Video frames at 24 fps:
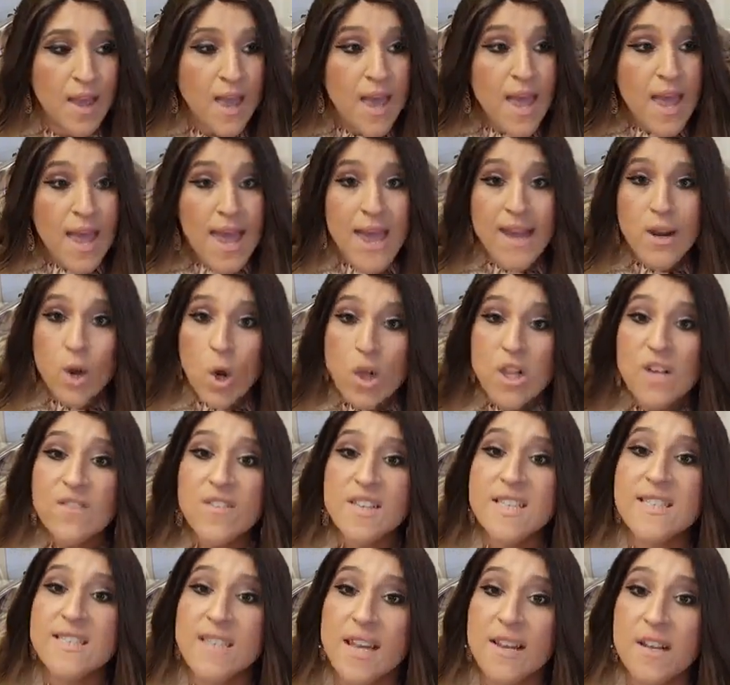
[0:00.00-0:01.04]
And all
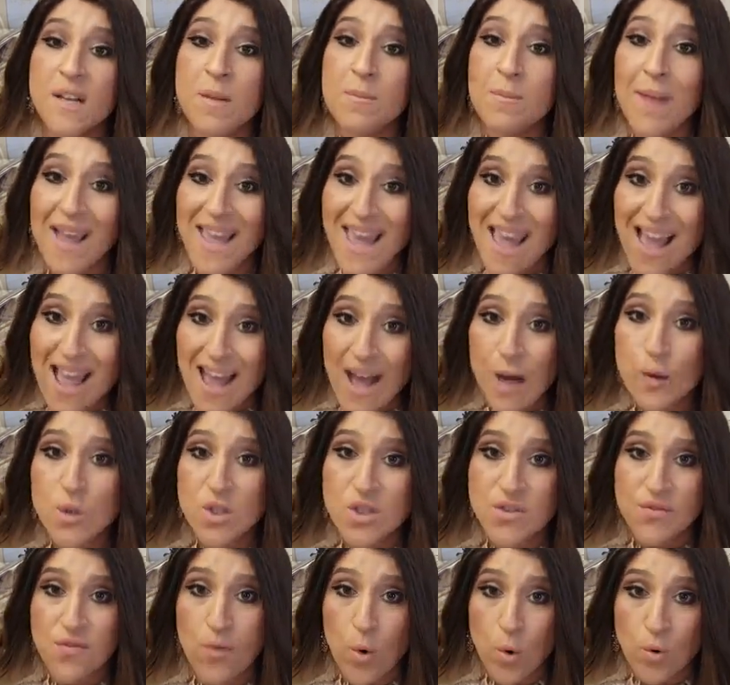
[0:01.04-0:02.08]
of a sudden, my
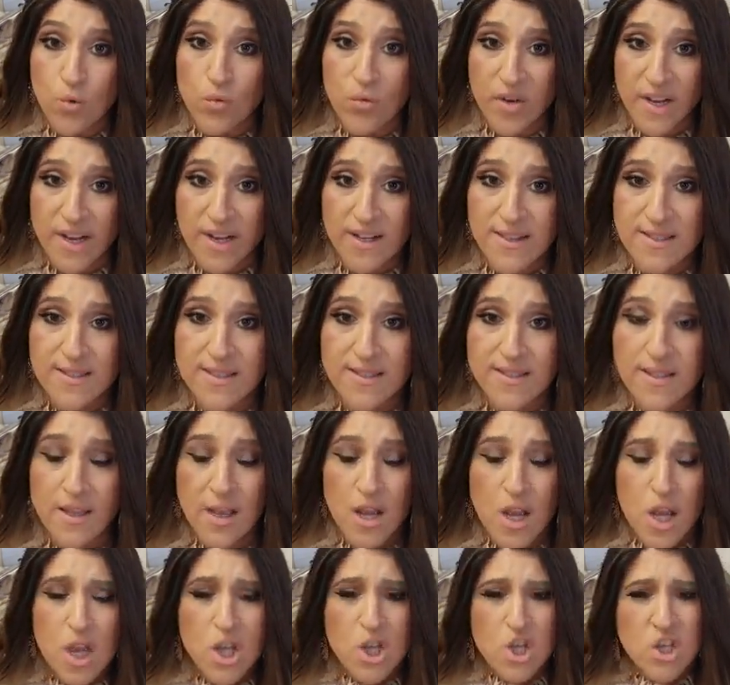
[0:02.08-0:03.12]
house phone rings.
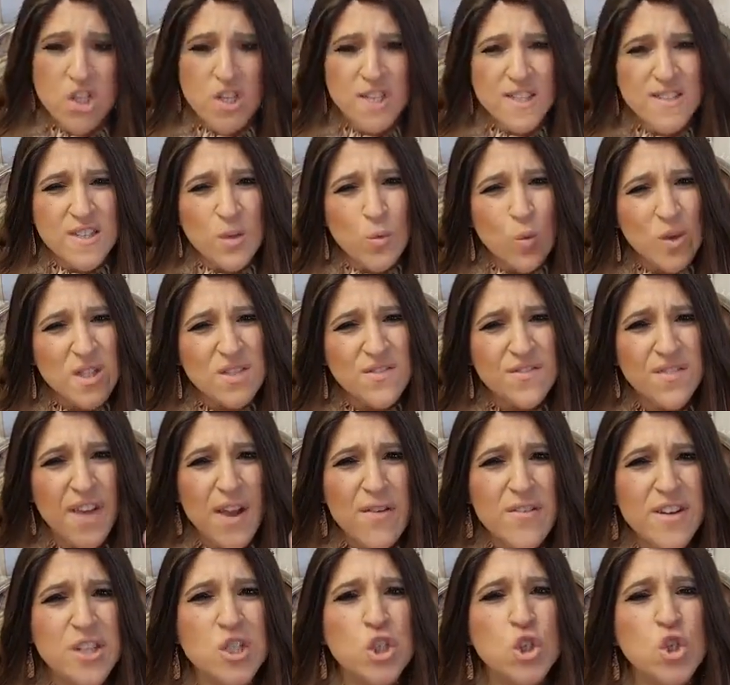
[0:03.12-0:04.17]
She says it was
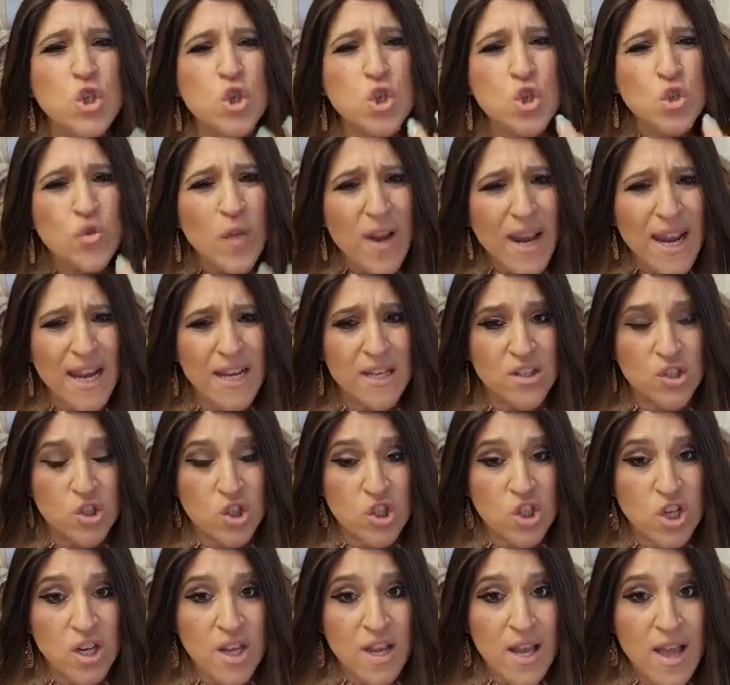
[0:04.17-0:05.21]
very
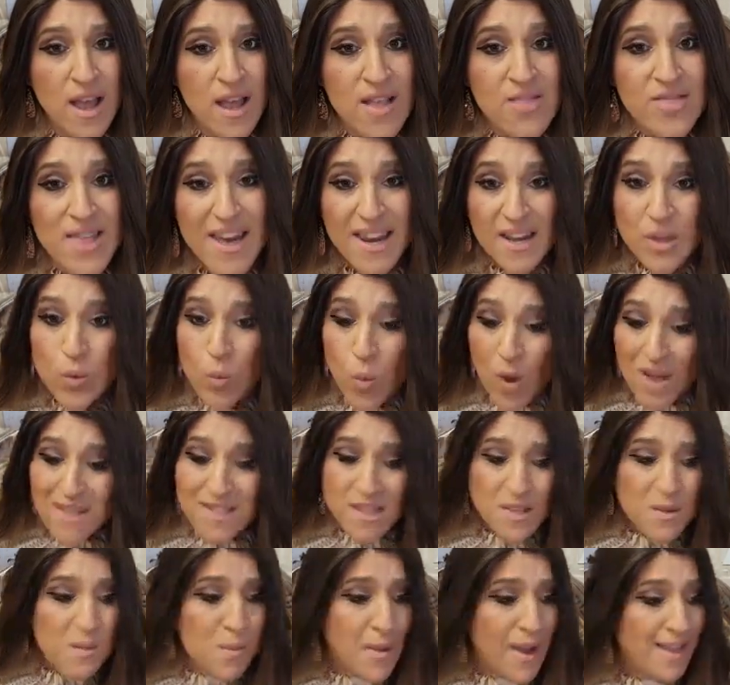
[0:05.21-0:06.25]
strange that it
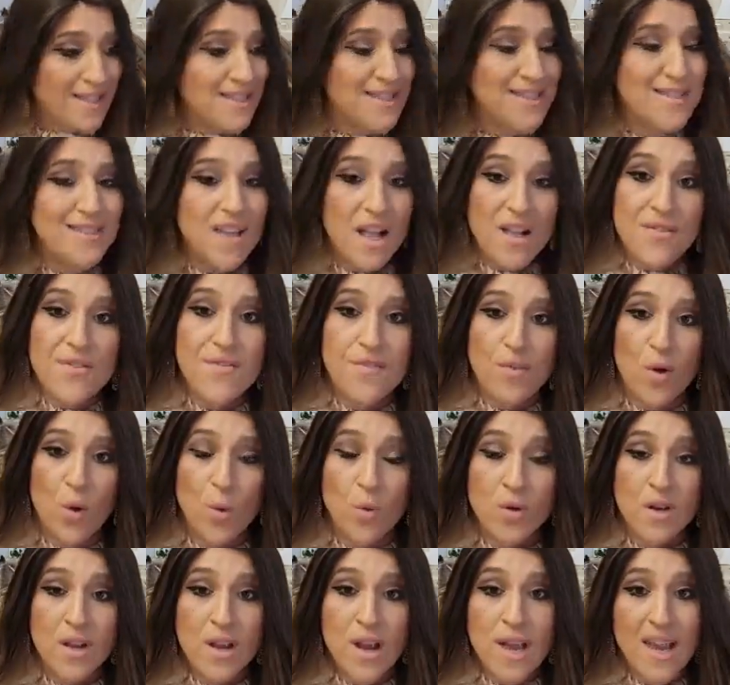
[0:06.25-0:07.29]
wasn't my cell
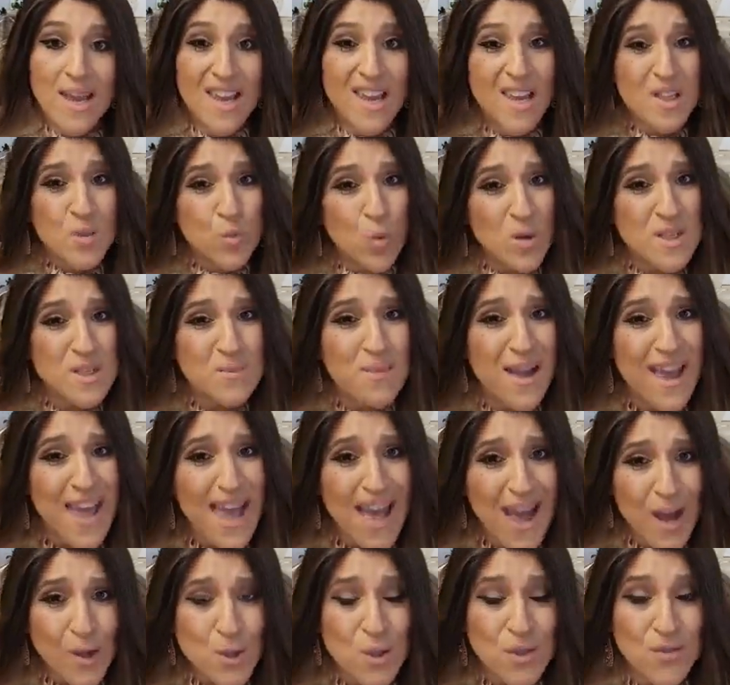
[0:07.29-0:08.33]
phone, it was my
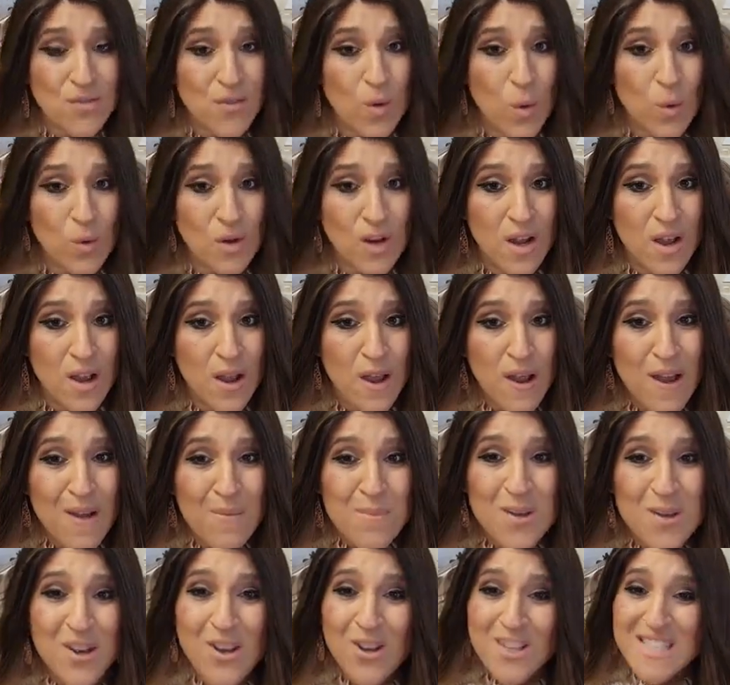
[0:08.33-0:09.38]
house phone,
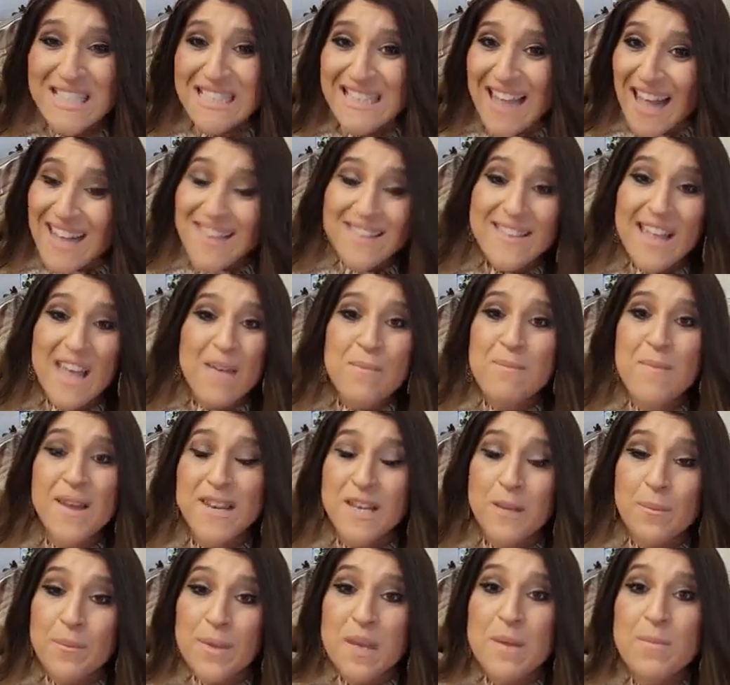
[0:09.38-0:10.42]
because not that
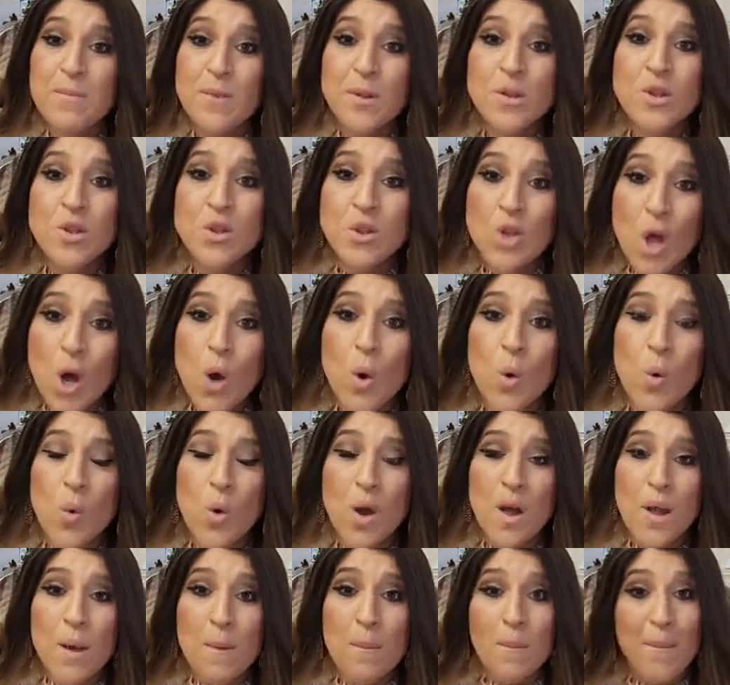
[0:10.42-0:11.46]
many people know
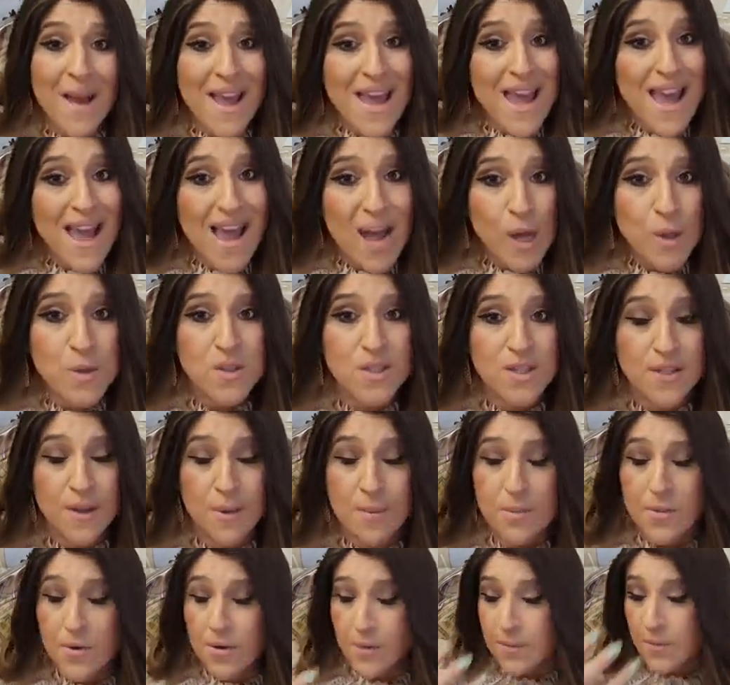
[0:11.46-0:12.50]
my house
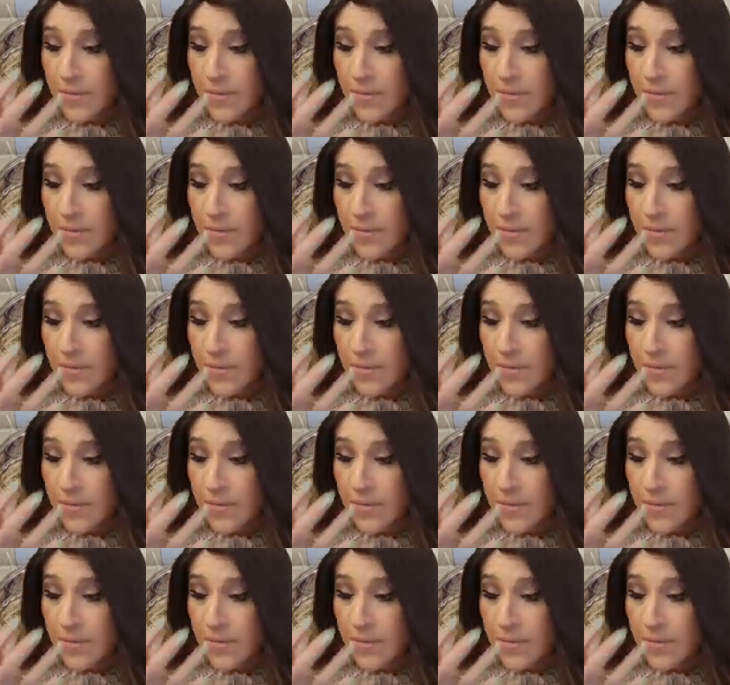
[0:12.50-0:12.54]
number.